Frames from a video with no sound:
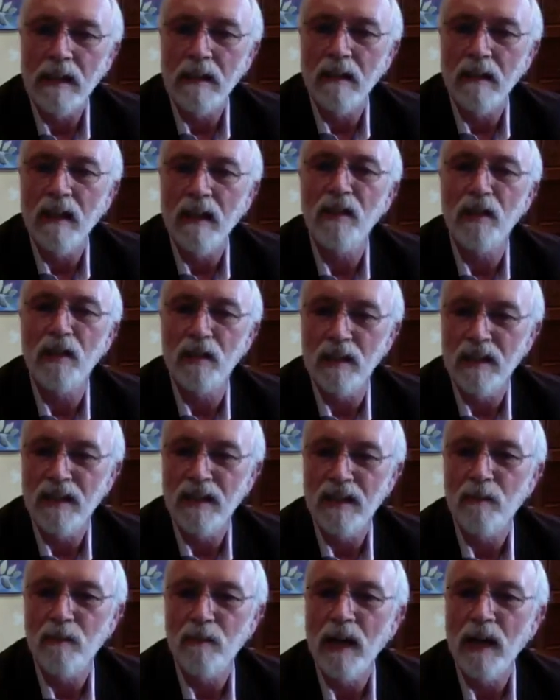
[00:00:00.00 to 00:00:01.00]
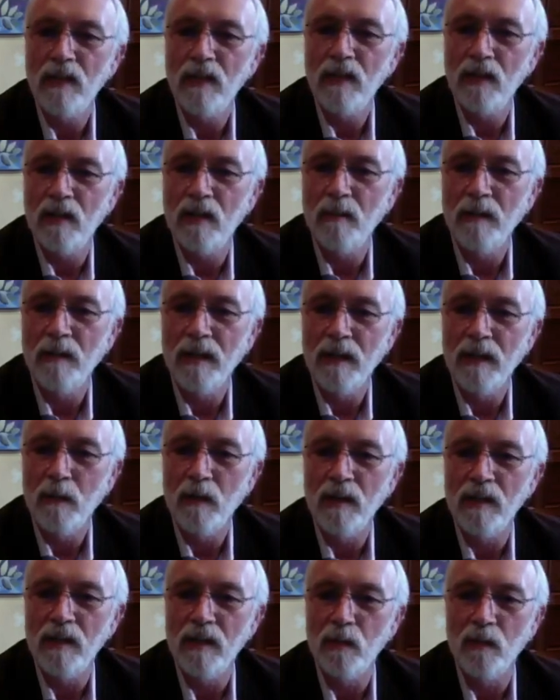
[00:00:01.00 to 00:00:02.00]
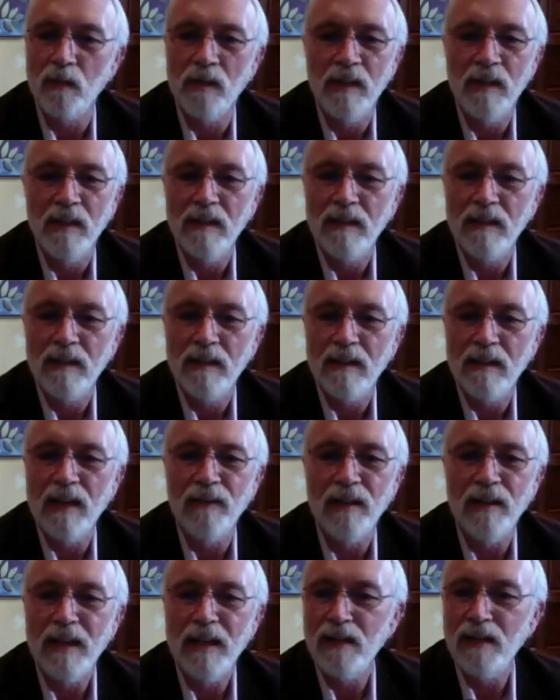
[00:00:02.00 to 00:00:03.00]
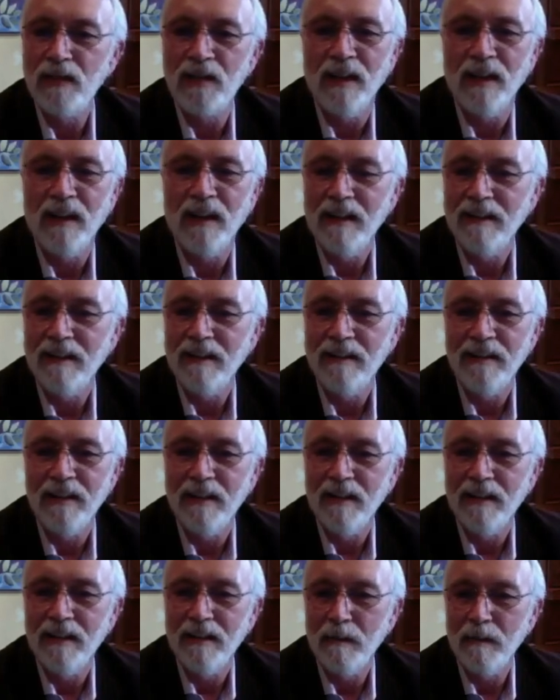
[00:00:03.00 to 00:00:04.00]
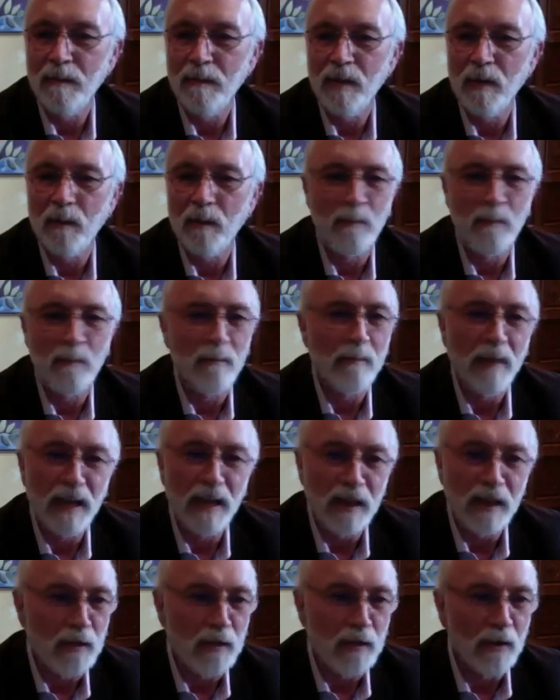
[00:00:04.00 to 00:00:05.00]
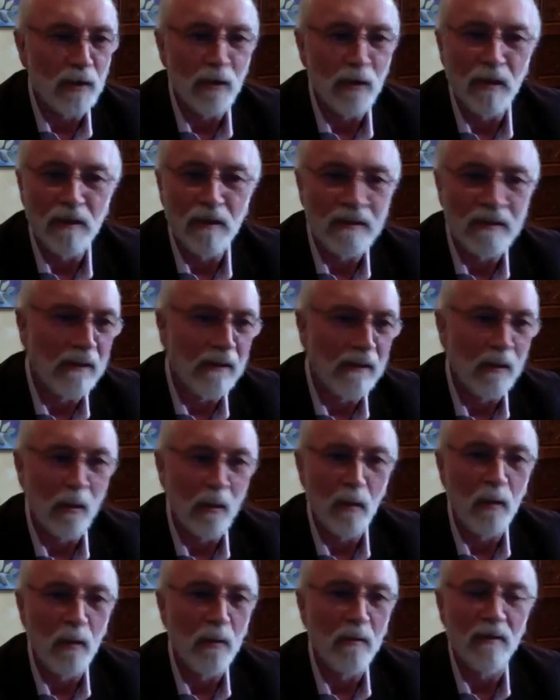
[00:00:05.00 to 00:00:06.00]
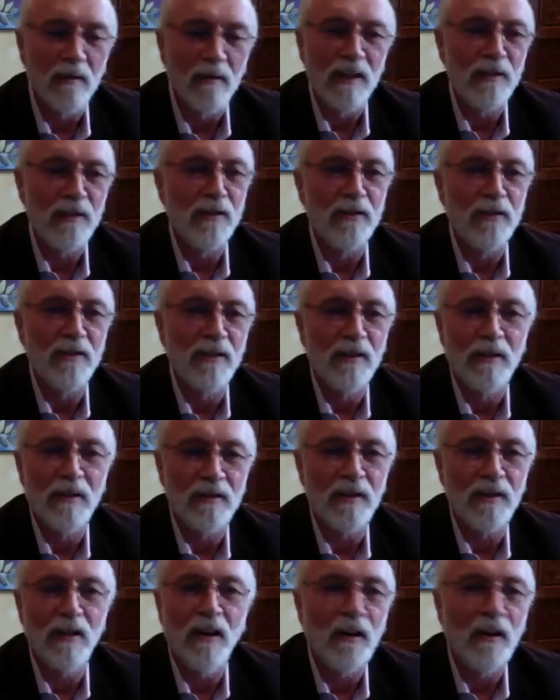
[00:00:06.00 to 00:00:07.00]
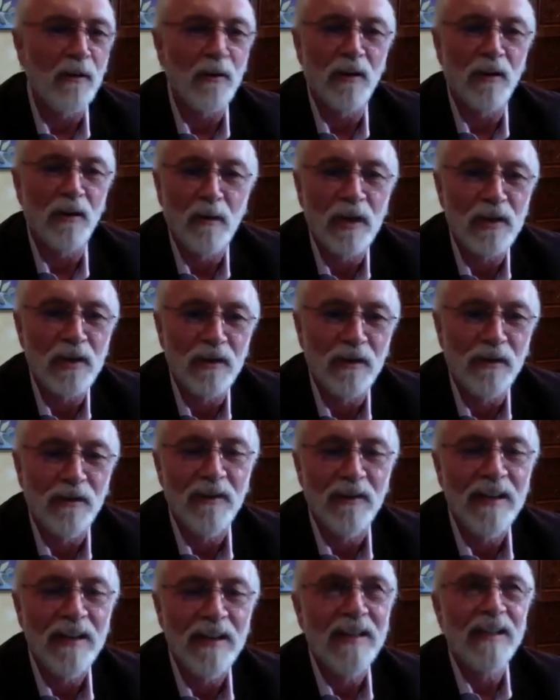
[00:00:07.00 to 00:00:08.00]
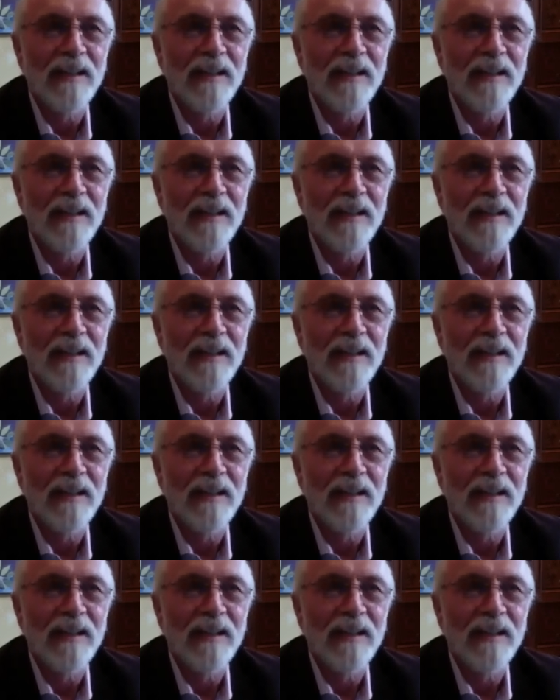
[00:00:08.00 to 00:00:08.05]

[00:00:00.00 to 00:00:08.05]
Legislative Branch Committee, which is kind of an inside, making sure that the whole Congressional